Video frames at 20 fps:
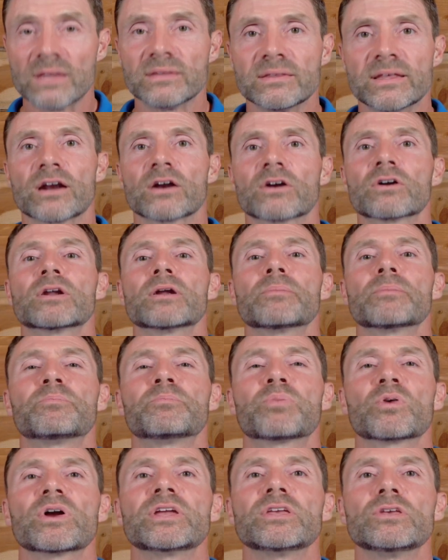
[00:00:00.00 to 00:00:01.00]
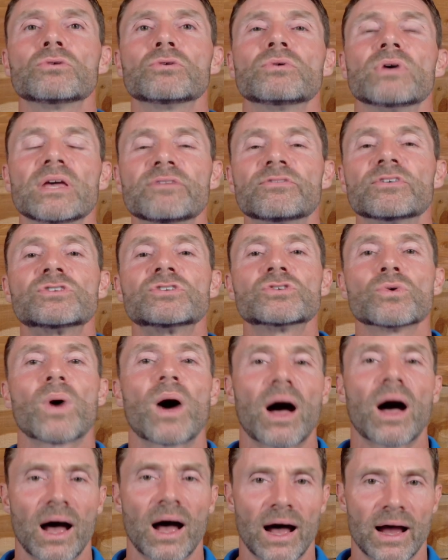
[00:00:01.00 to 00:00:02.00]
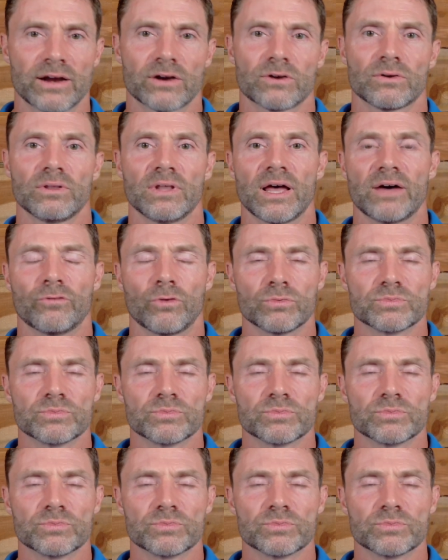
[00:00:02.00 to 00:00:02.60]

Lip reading: that are going to bring you even to a higher level.